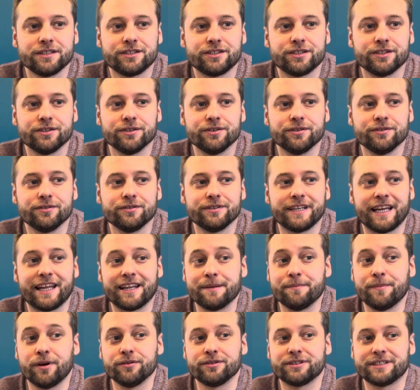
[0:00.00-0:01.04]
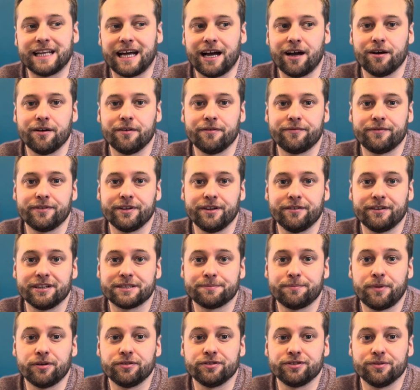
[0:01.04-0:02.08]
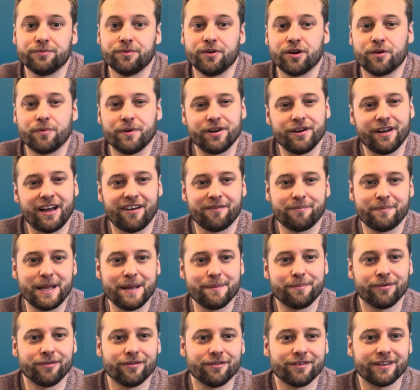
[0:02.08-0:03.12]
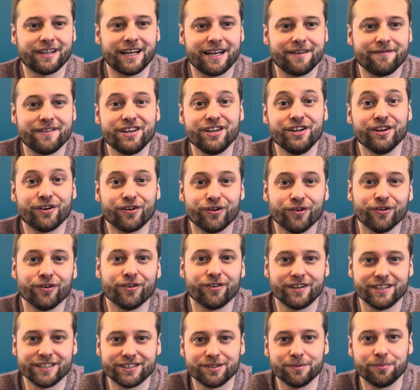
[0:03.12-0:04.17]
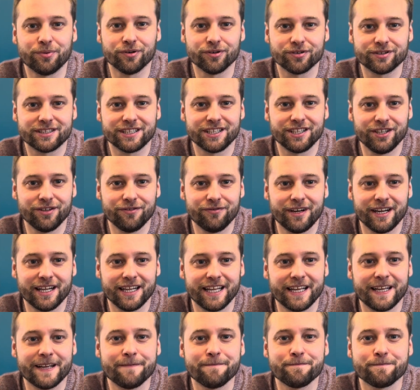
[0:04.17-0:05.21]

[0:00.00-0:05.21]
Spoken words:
to get the most out of your exposure work when you have people kind of in your corner supporting you, really.